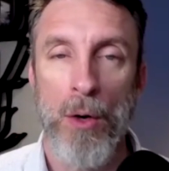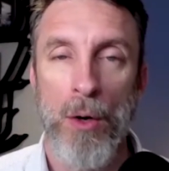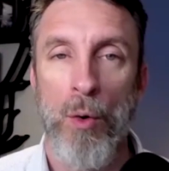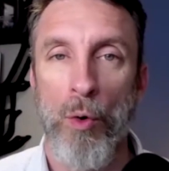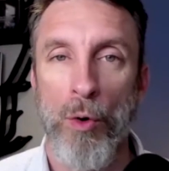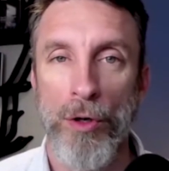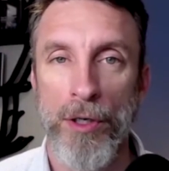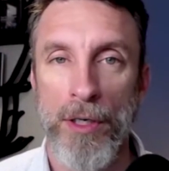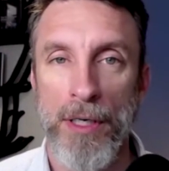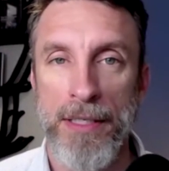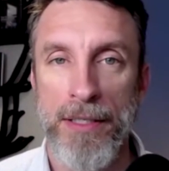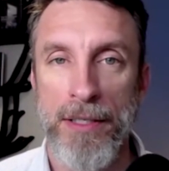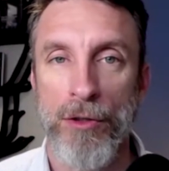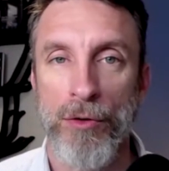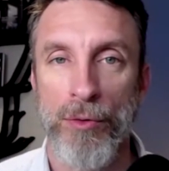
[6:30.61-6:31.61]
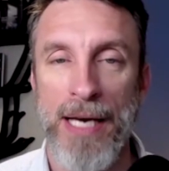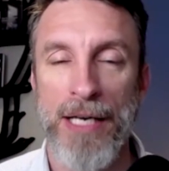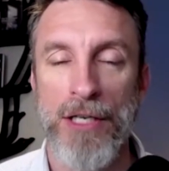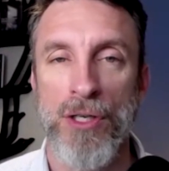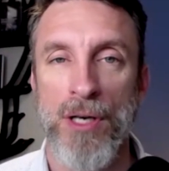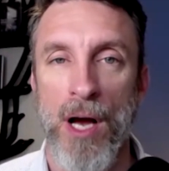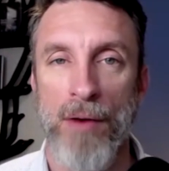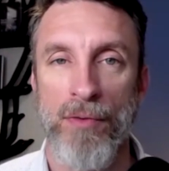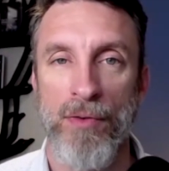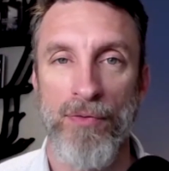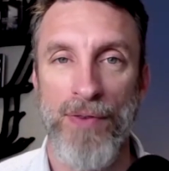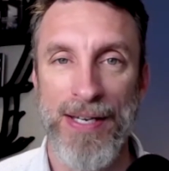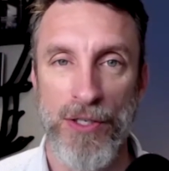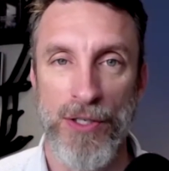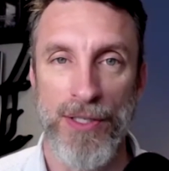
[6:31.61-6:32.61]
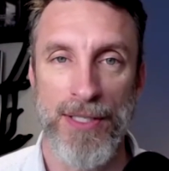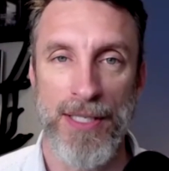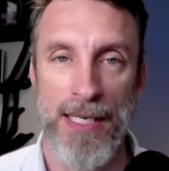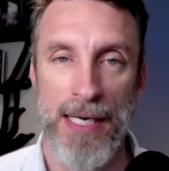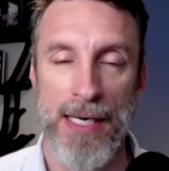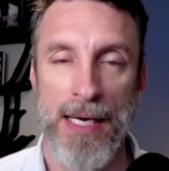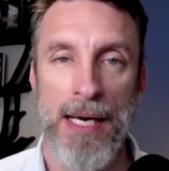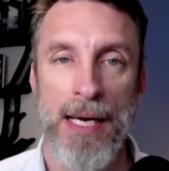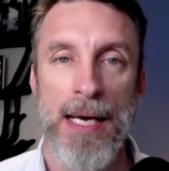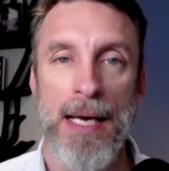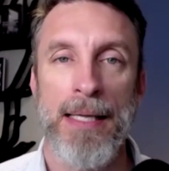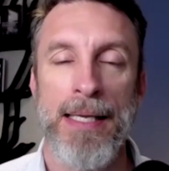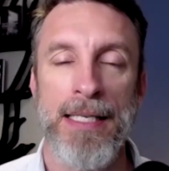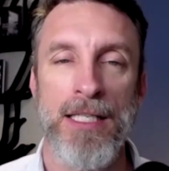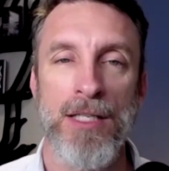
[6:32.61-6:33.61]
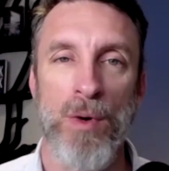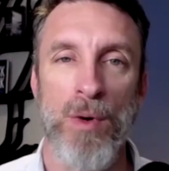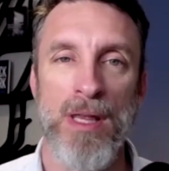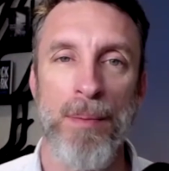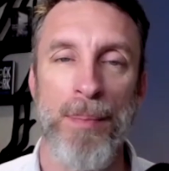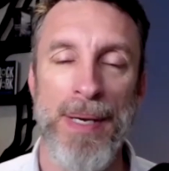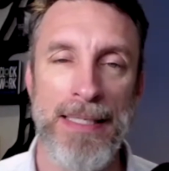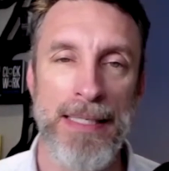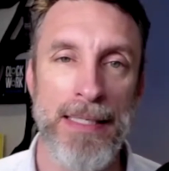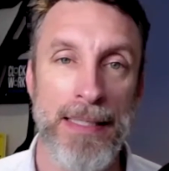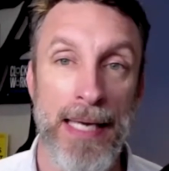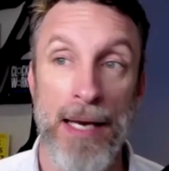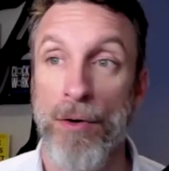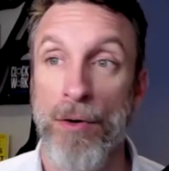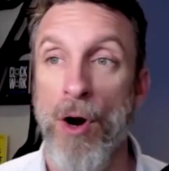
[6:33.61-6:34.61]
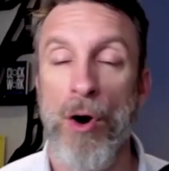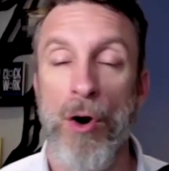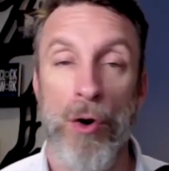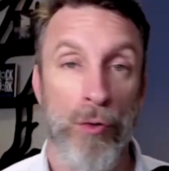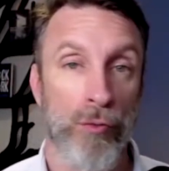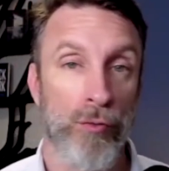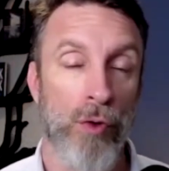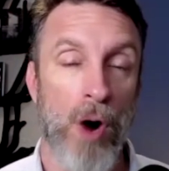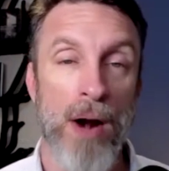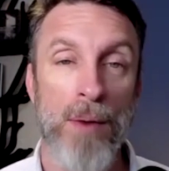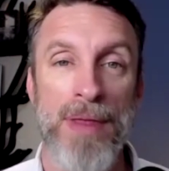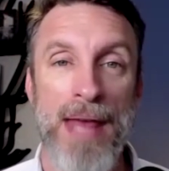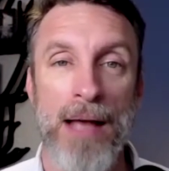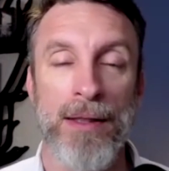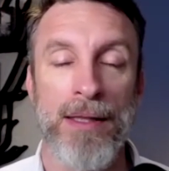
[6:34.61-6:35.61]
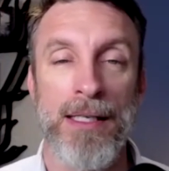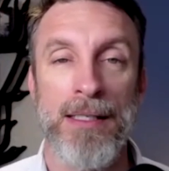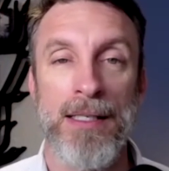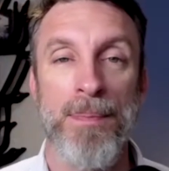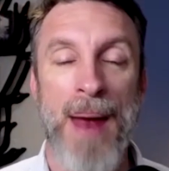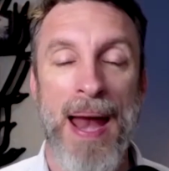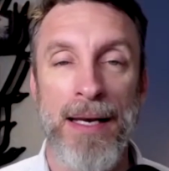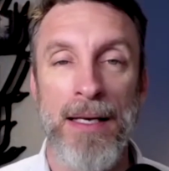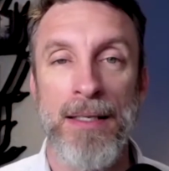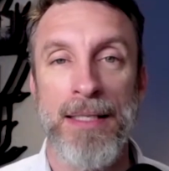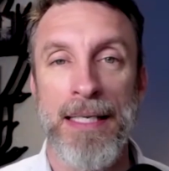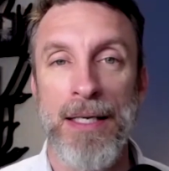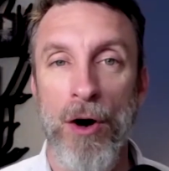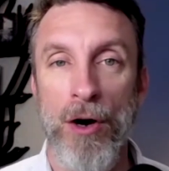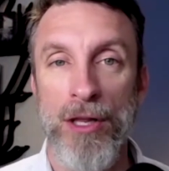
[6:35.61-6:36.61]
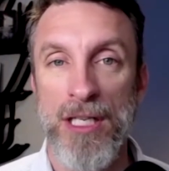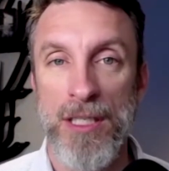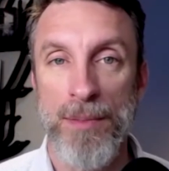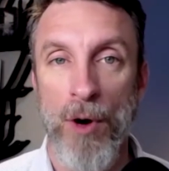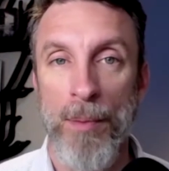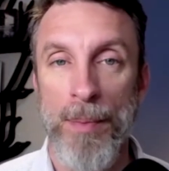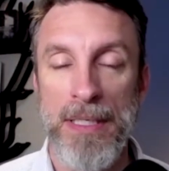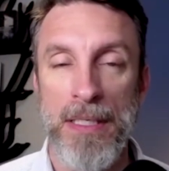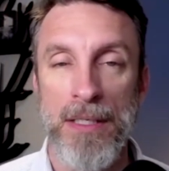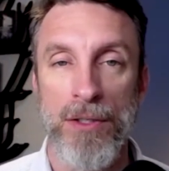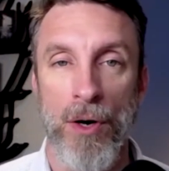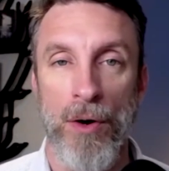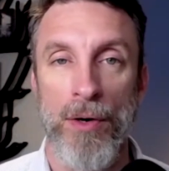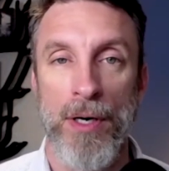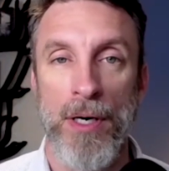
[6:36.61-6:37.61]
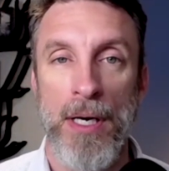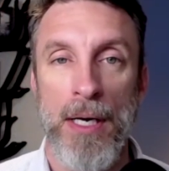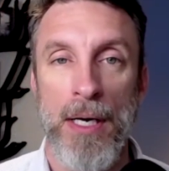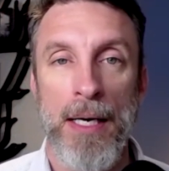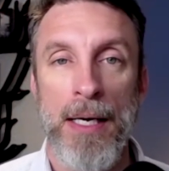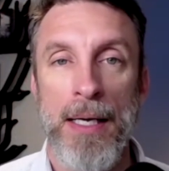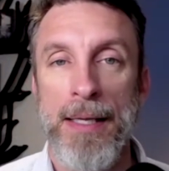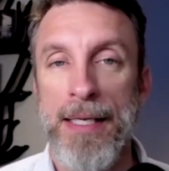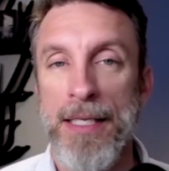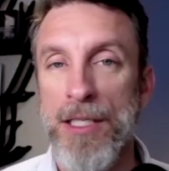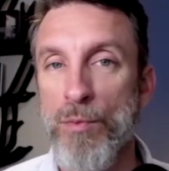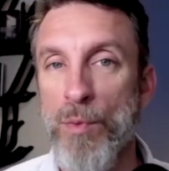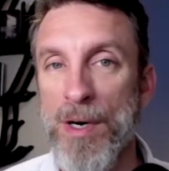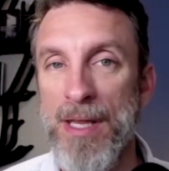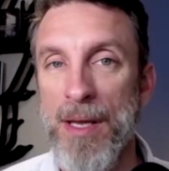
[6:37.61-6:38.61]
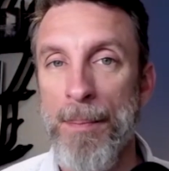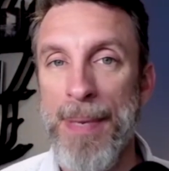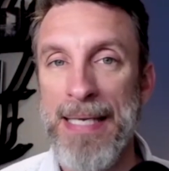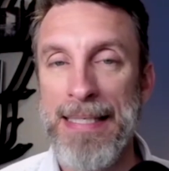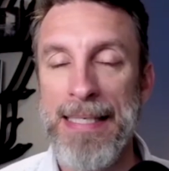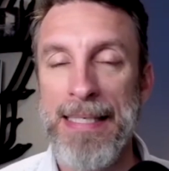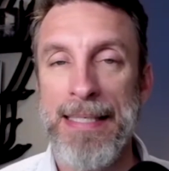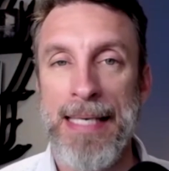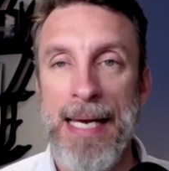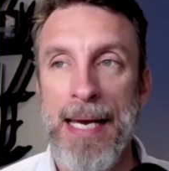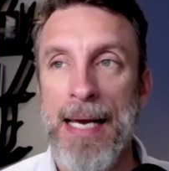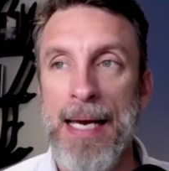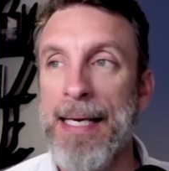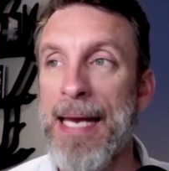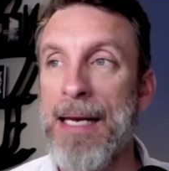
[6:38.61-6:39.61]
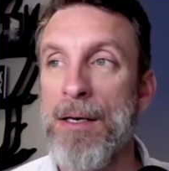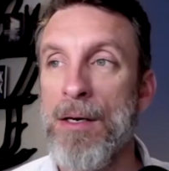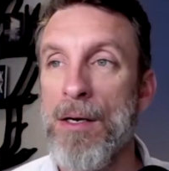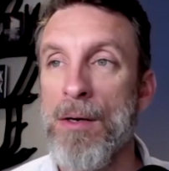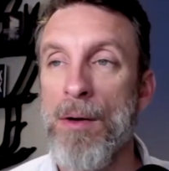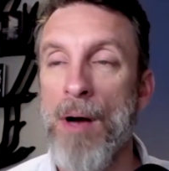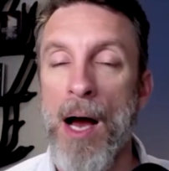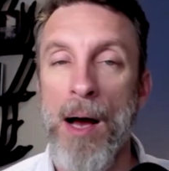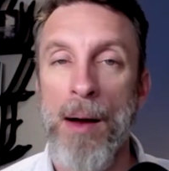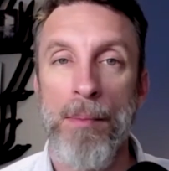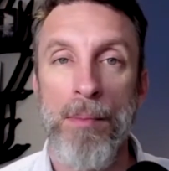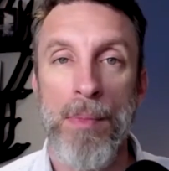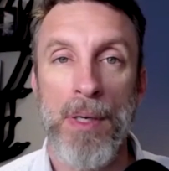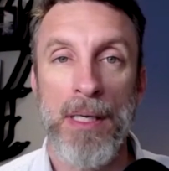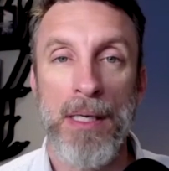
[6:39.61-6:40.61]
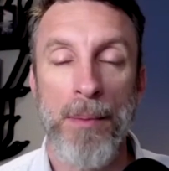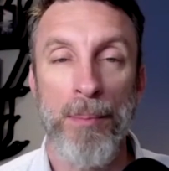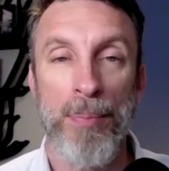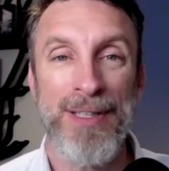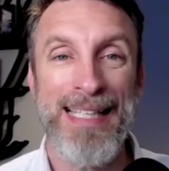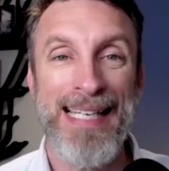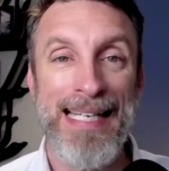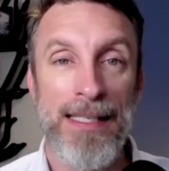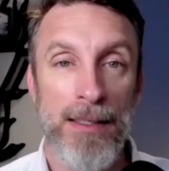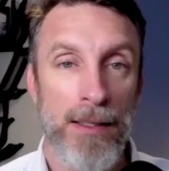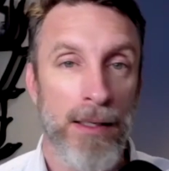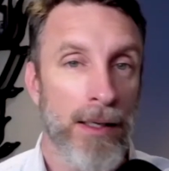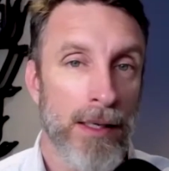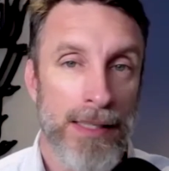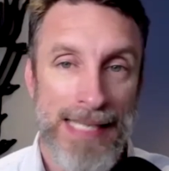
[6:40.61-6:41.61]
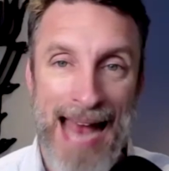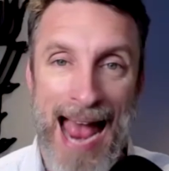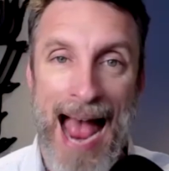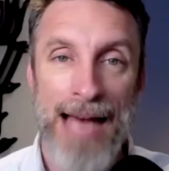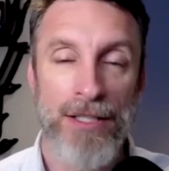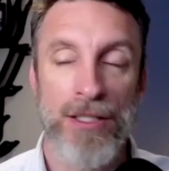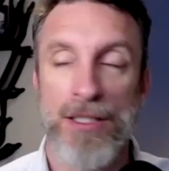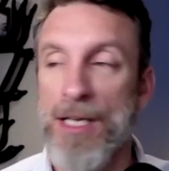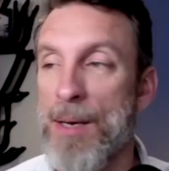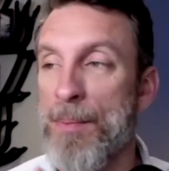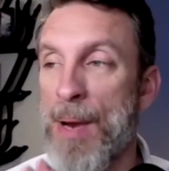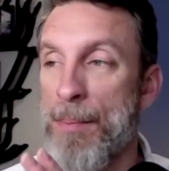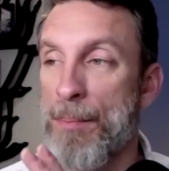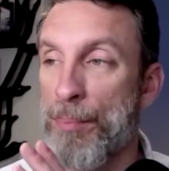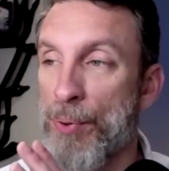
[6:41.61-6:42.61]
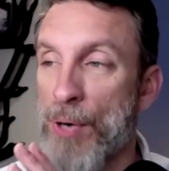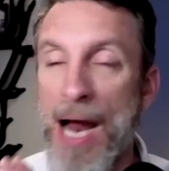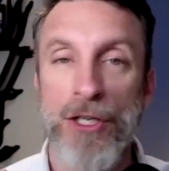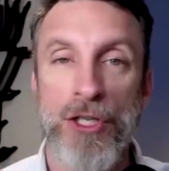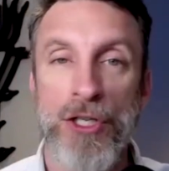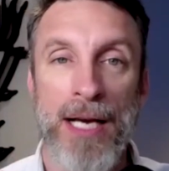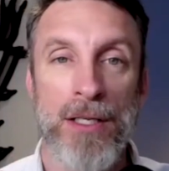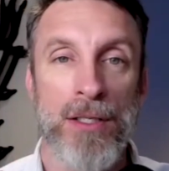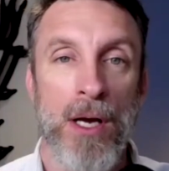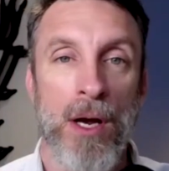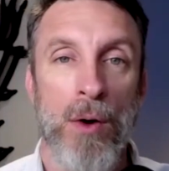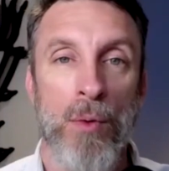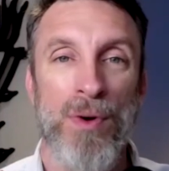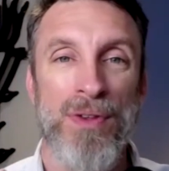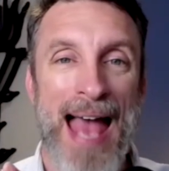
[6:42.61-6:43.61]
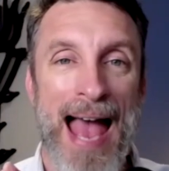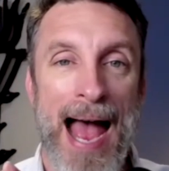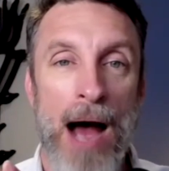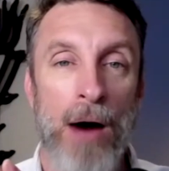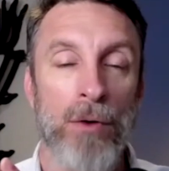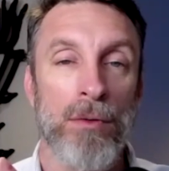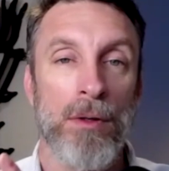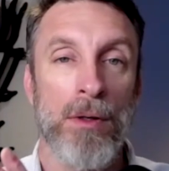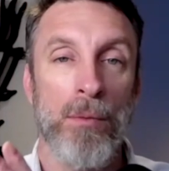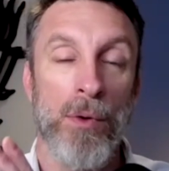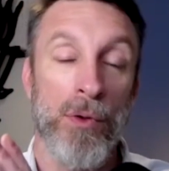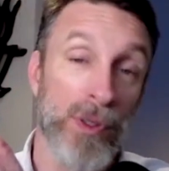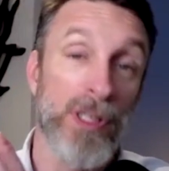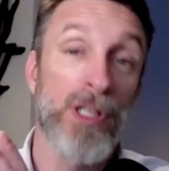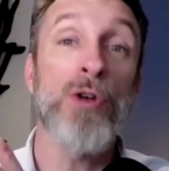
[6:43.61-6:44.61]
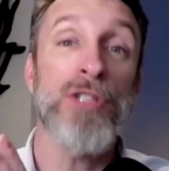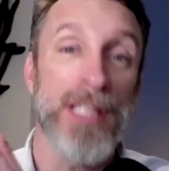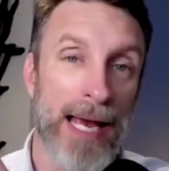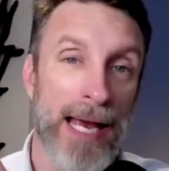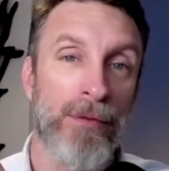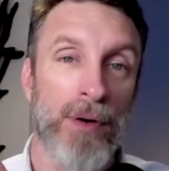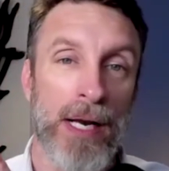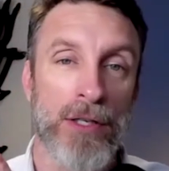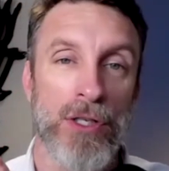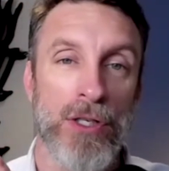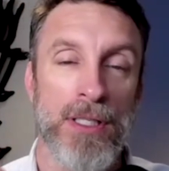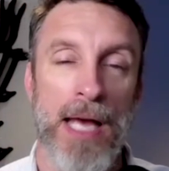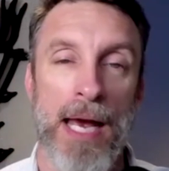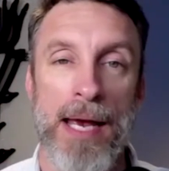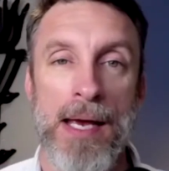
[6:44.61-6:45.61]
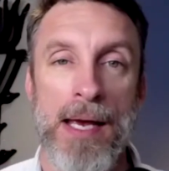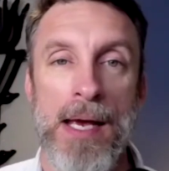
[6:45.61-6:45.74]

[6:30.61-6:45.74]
Order is the creation of efficiency. This is where the business can run without the dependency on the small business owner. This is where the business can uh, complete tasks and, and projects without, with reducing effort, I should say.